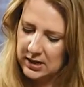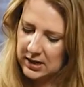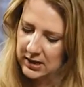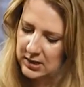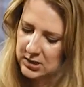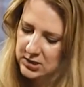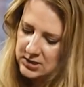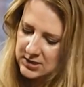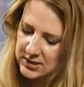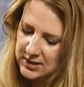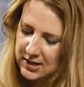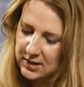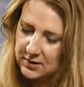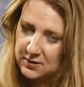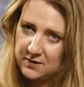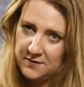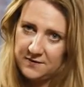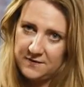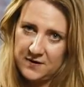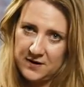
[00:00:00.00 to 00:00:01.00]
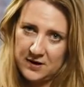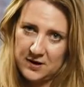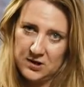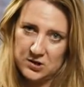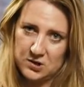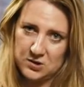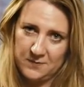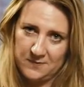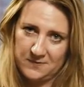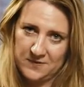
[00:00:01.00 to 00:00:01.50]
and then just add our
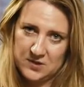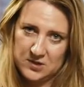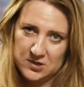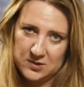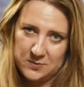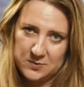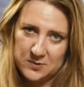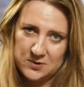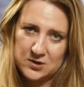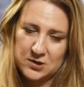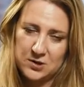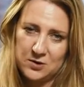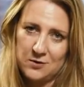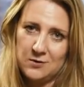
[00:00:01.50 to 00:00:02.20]
finely chopped vegetables to